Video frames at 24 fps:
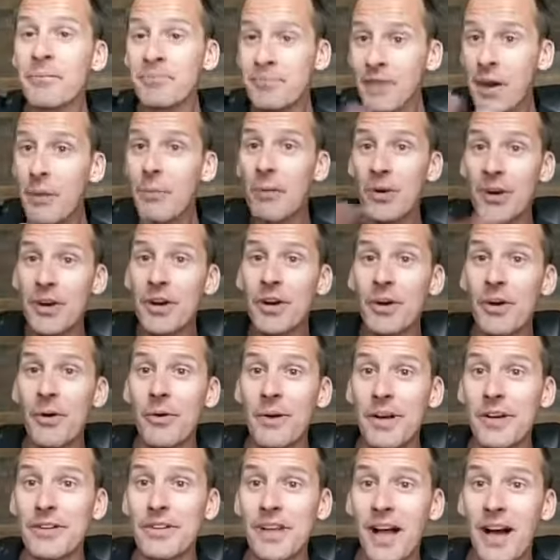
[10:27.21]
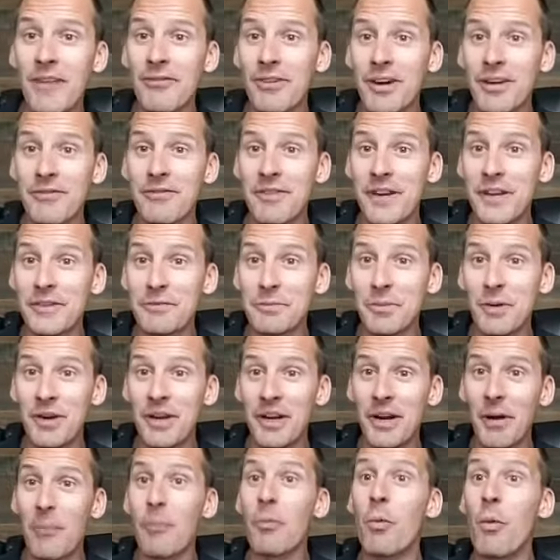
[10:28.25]
and we're gonna go here live on Facebook and
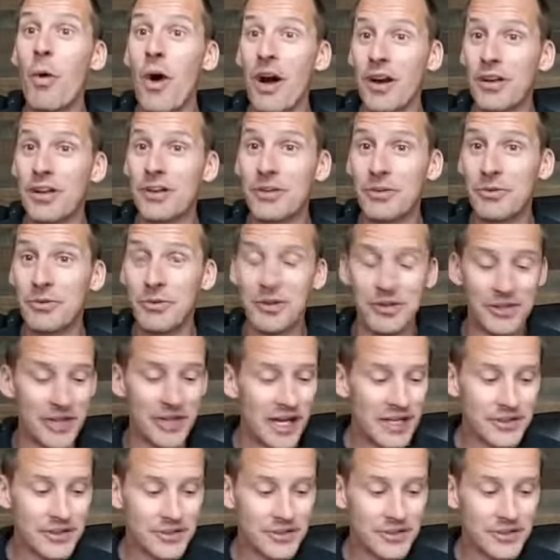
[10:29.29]
help walk you through it,